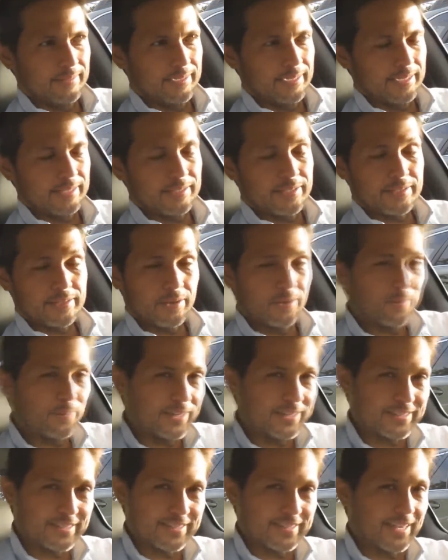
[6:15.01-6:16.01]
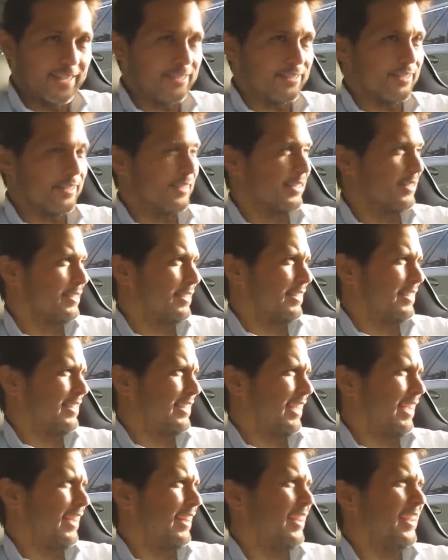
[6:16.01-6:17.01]
gets so much attention. It's
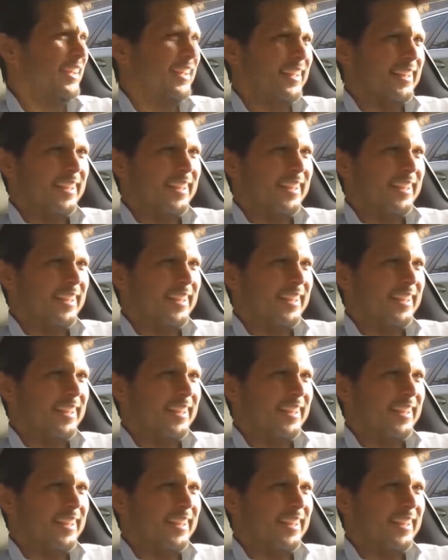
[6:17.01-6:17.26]
insane.